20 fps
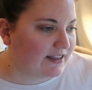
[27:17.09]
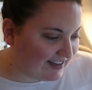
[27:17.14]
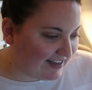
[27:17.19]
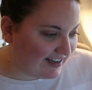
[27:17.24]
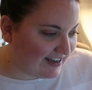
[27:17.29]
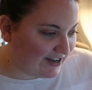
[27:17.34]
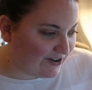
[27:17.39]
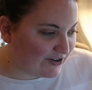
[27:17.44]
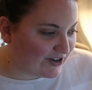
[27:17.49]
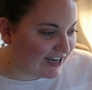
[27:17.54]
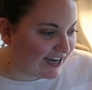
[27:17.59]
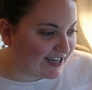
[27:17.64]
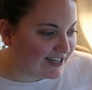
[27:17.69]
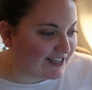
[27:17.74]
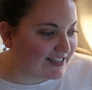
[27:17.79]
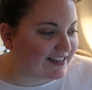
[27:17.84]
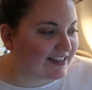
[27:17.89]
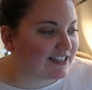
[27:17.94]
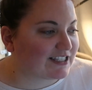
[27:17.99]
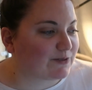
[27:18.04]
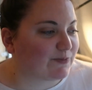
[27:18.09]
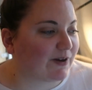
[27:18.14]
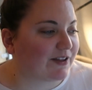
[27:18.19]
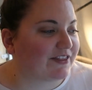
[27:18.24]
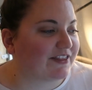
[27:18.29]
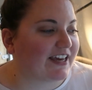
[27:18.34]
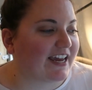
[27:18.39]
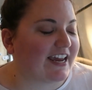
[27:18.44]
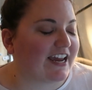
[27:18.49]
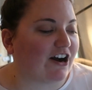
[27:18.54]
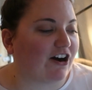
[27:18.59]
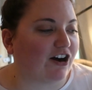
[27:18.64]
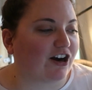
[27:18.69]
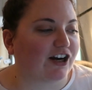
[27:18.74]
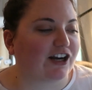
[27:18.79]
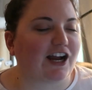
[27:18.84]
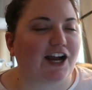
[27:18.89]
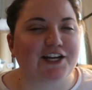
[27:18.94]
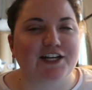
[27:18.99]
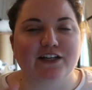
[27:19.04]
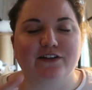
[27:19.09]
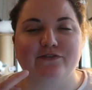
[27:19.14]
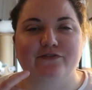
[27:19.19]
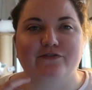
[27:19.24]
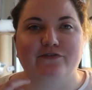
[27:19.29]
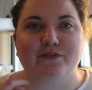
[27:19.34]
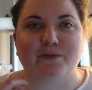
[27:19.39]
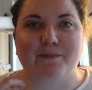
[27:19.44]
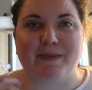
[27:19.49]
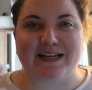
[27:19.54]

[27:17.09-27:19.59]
Okay, in this one, they are kind of